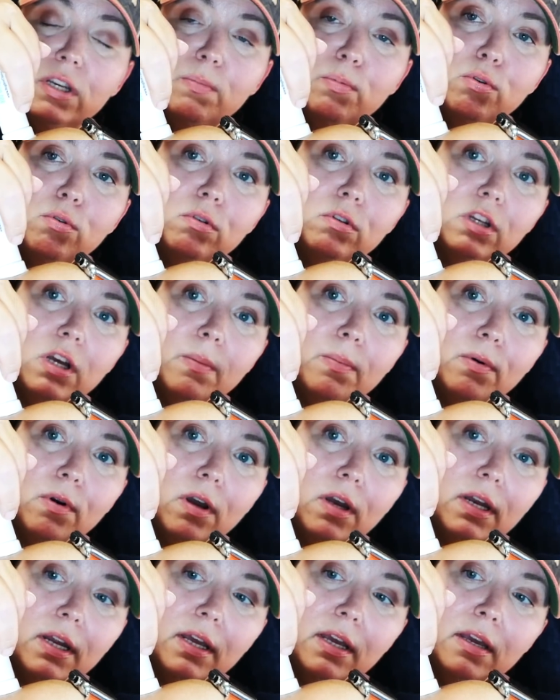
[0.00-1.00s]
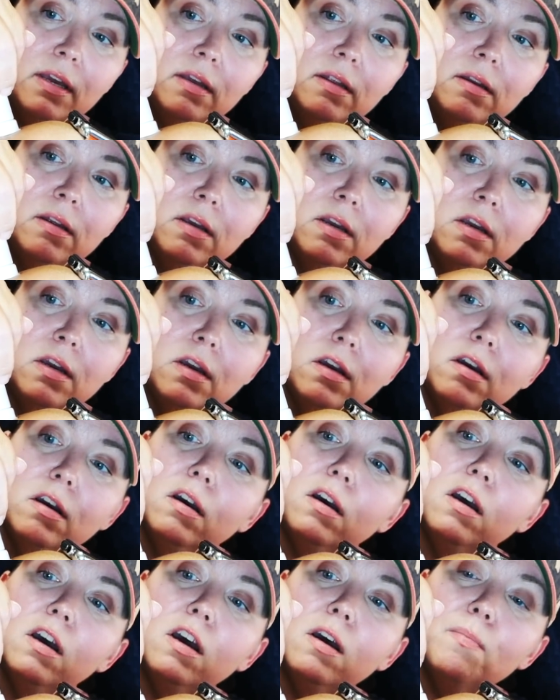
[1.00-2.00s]
pull up on it,
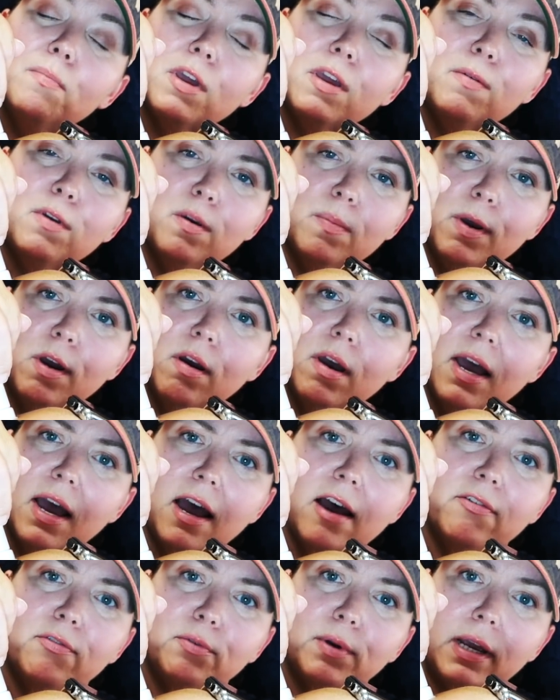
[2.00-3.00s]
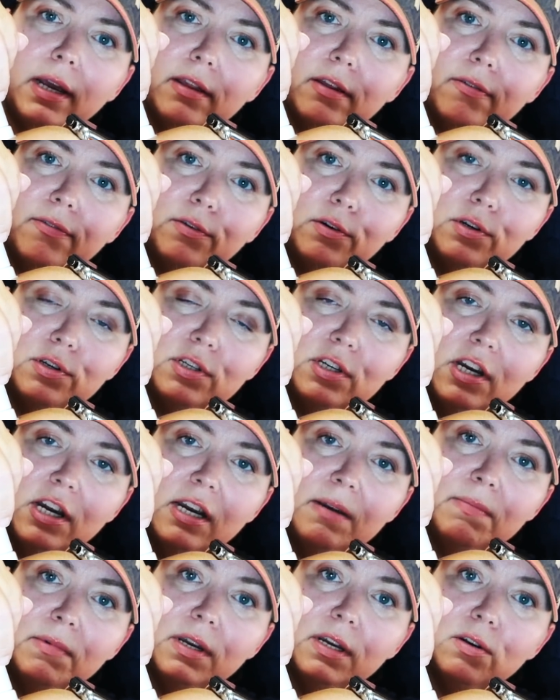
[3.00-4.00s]
maybe about halfway the first
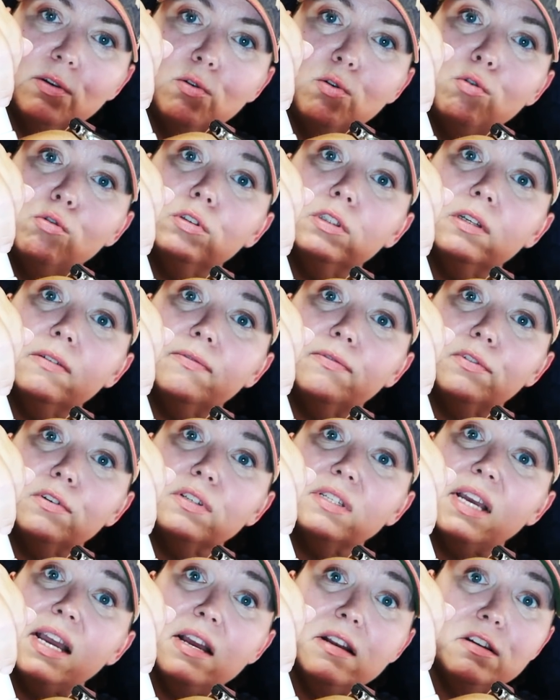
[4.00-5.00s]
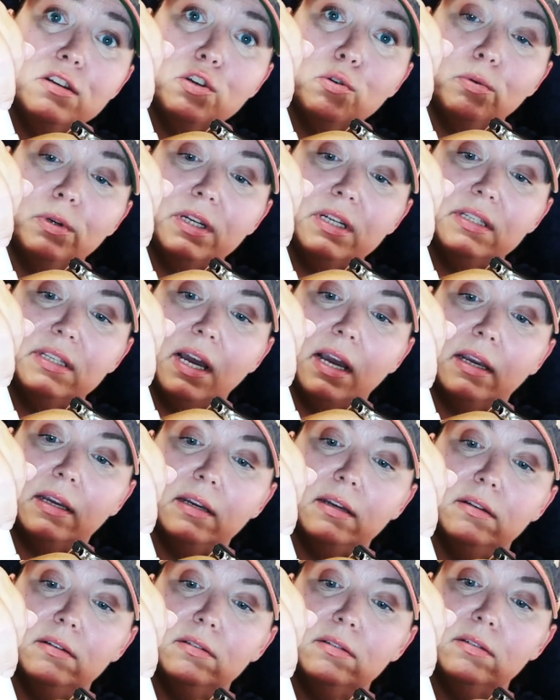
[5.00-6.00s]
time, and hold it for 10 to 20
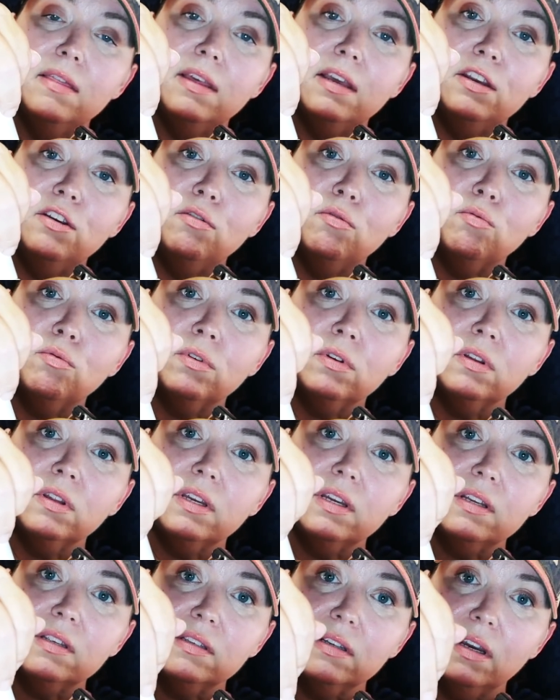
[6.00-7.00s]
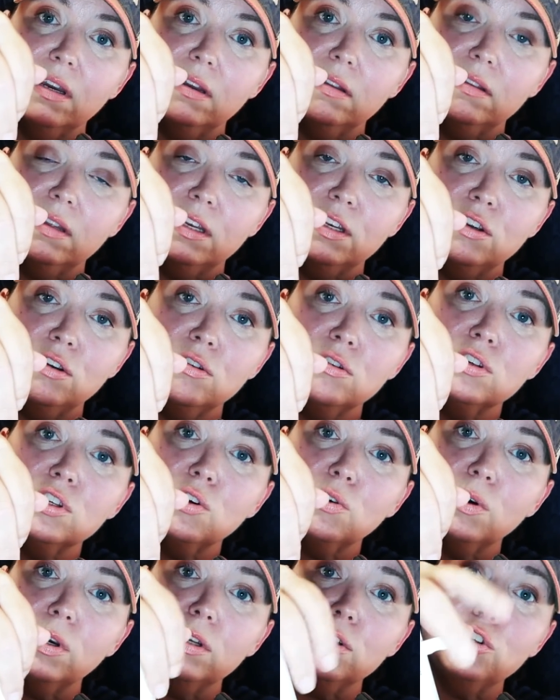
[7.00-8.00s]
seconds. Then you release it. Then you
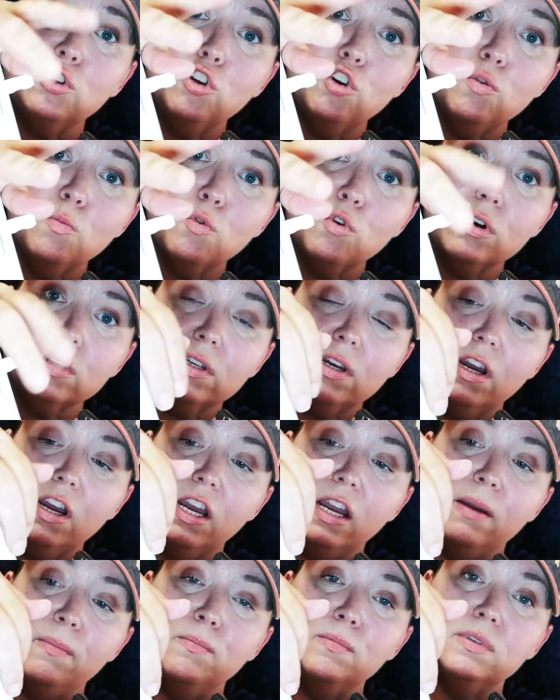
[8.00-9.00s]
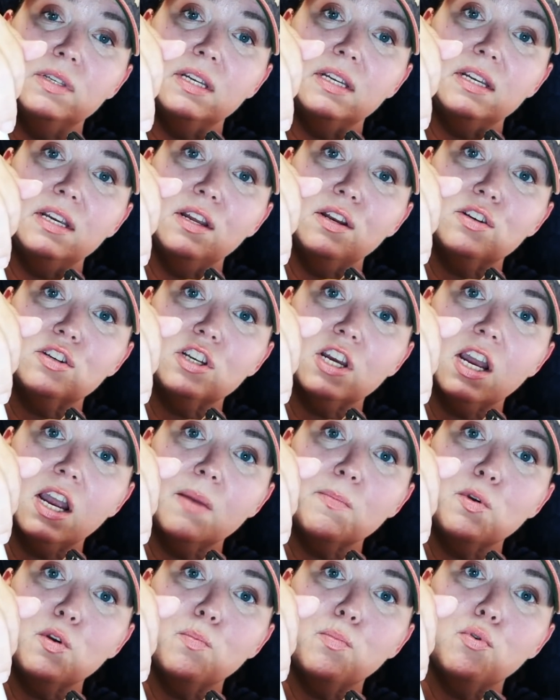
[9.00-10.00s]
do it 2 more times, and each
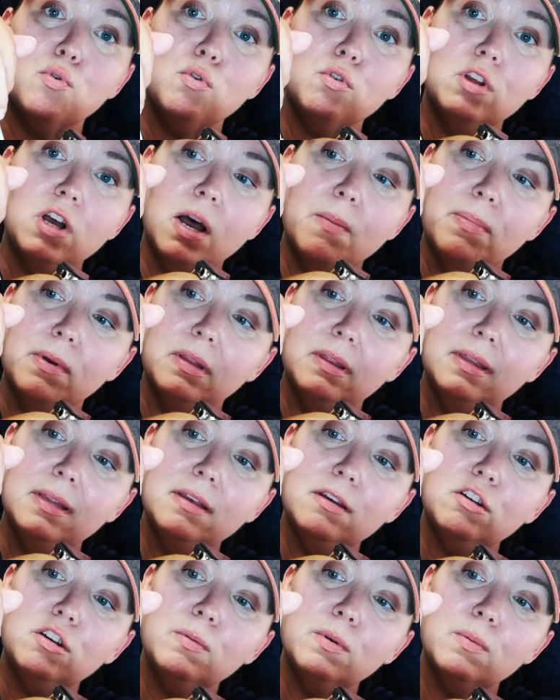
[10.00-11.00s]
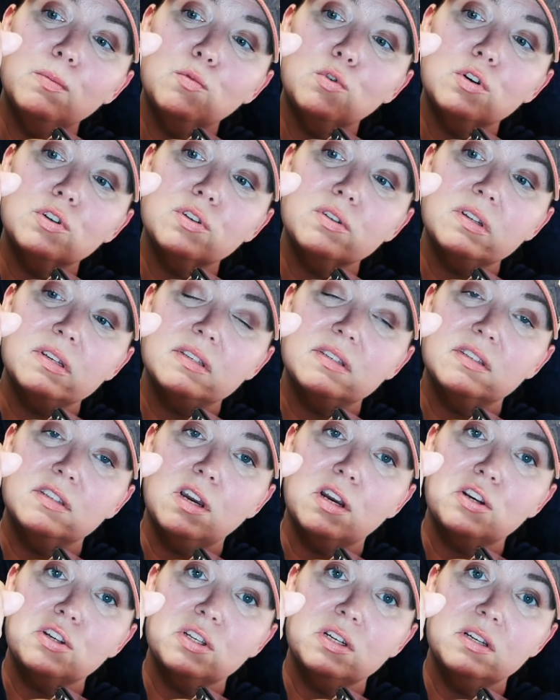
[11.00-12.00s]
time you pull up a little bit more so the
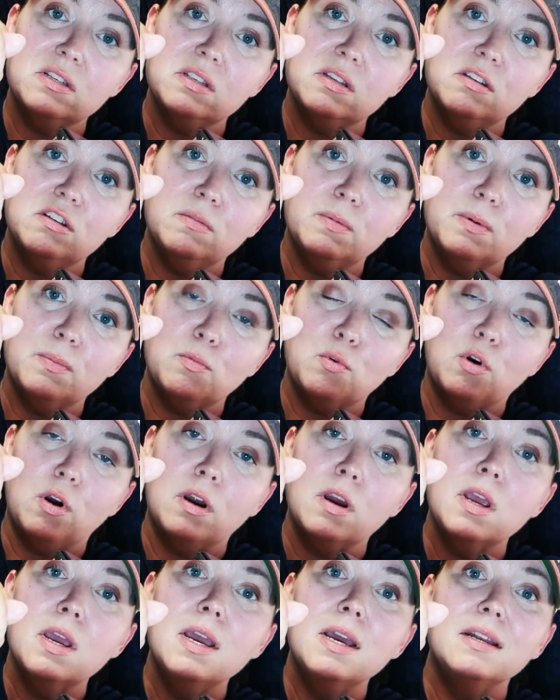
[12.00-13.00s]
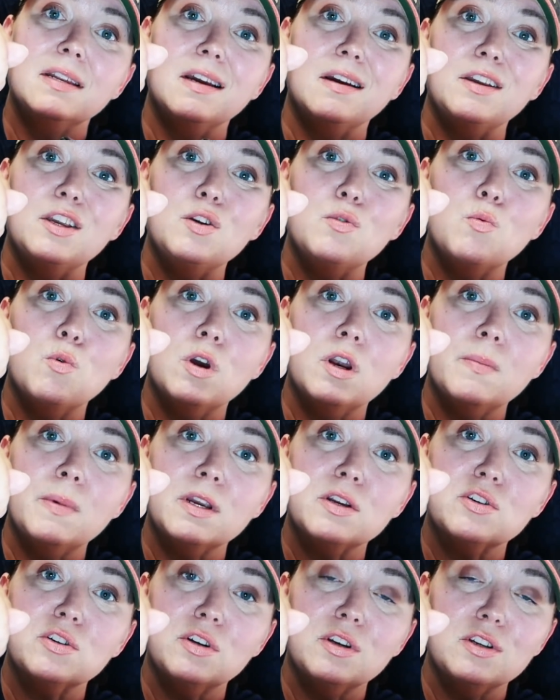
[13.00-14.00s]
suction is a little bit more. Now you want to
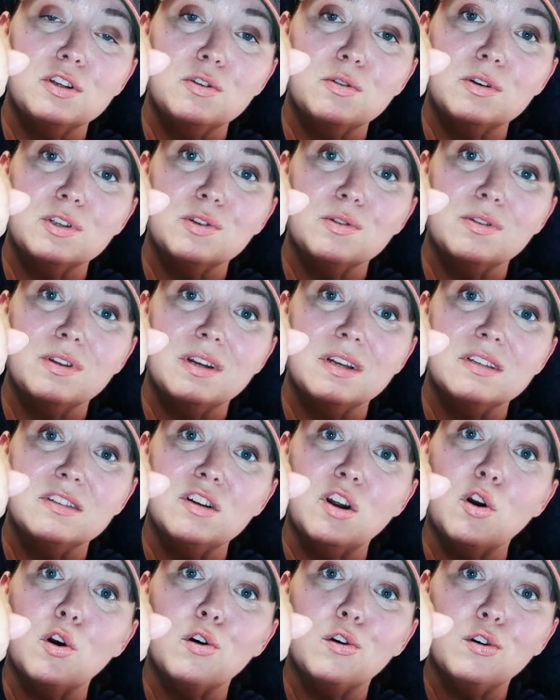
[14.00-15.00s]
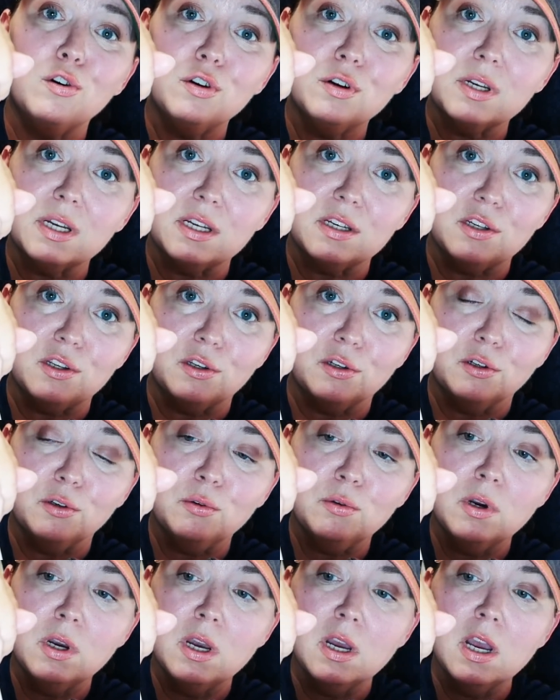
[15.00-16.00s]
make sure you do it so that it's not hurting
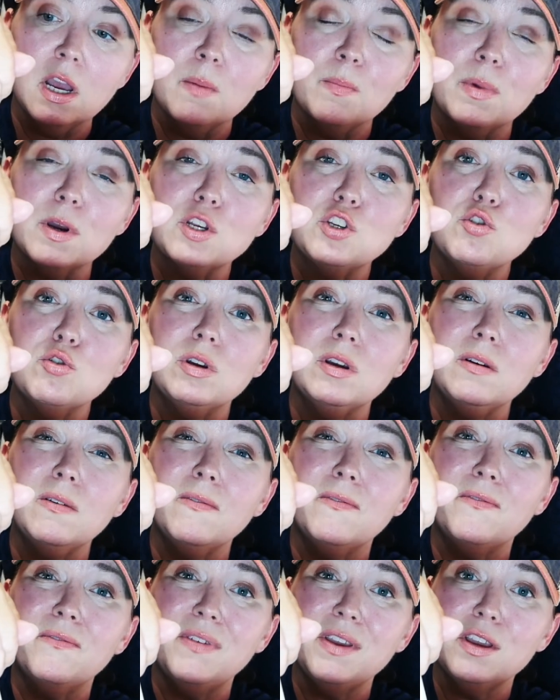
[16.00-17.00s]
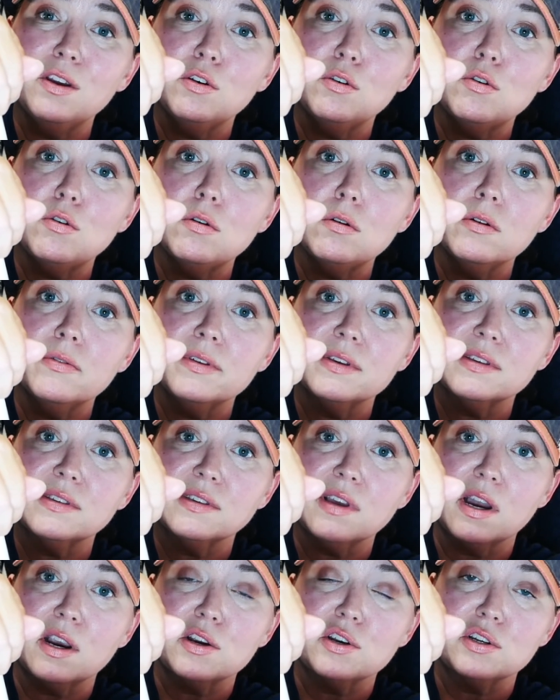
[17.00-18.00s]
you, but you can feel the
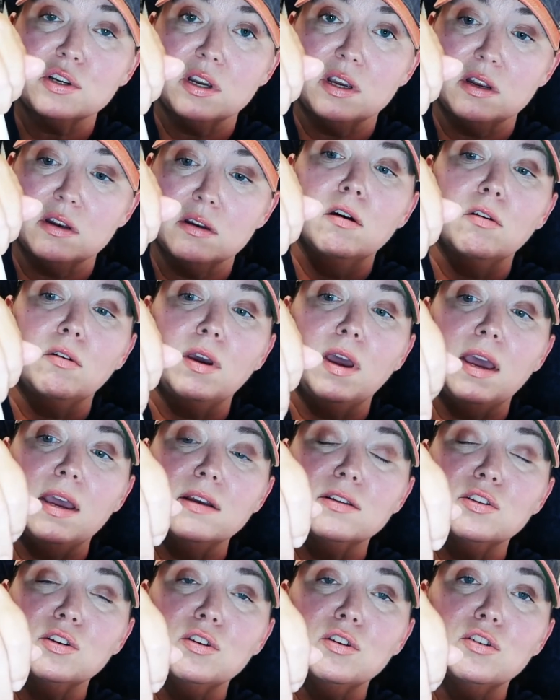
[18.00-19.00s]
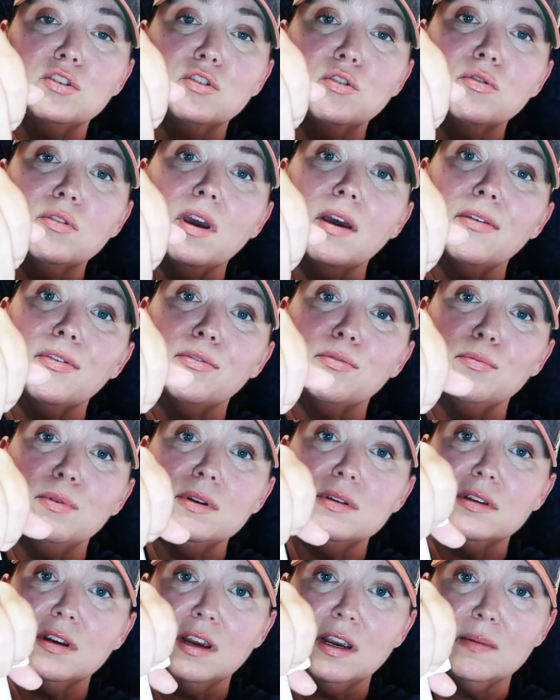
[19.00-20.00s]
suction. Okay, so you do that
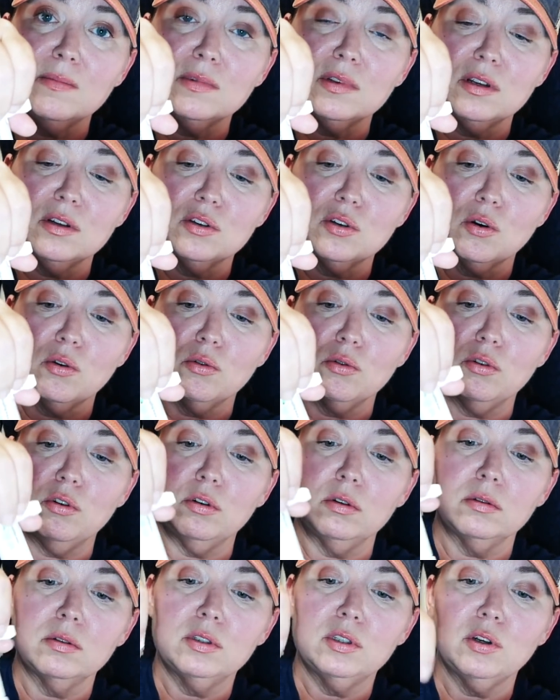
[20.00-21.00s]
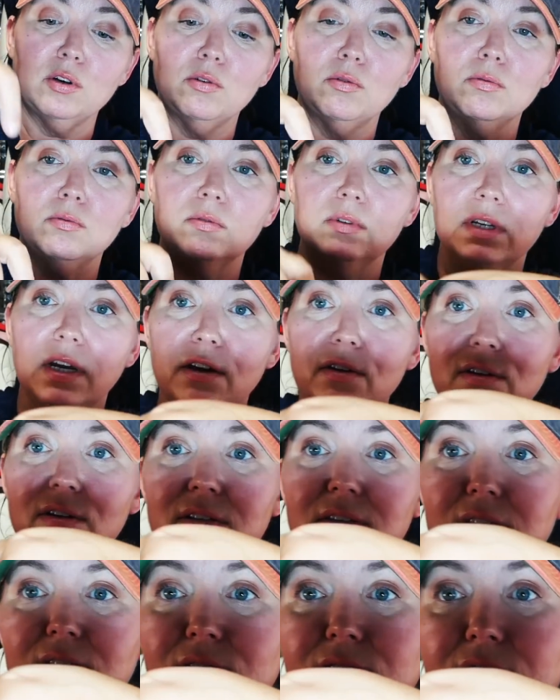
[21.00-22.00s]
3 times in total. So now you can see there's